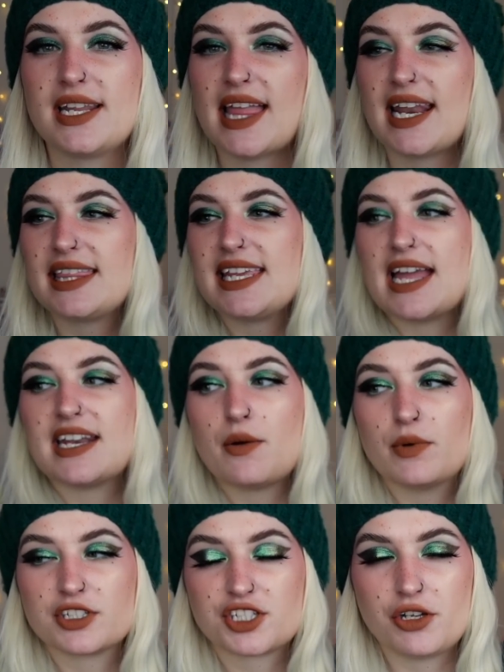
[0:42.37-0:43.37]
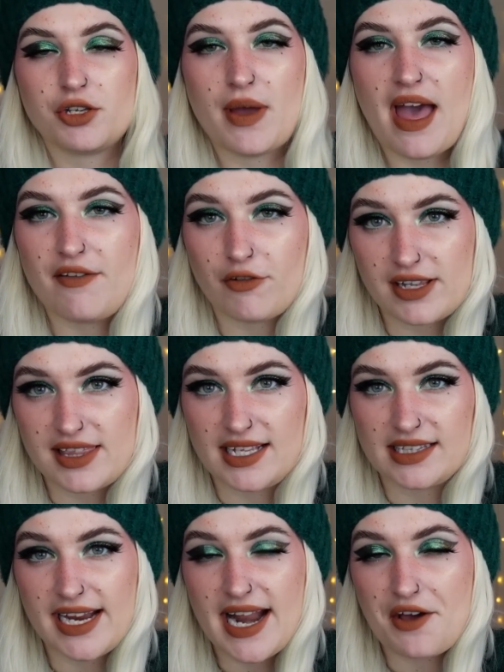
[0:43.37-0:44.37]
And then at the end, I will show you
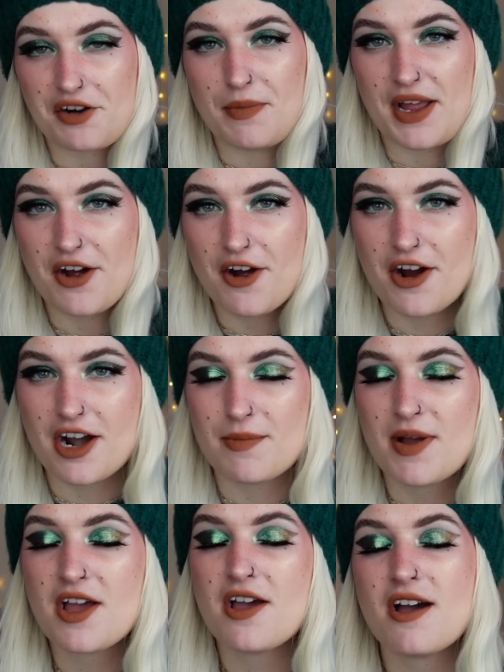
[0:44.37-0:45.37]
everything laid out on my arm,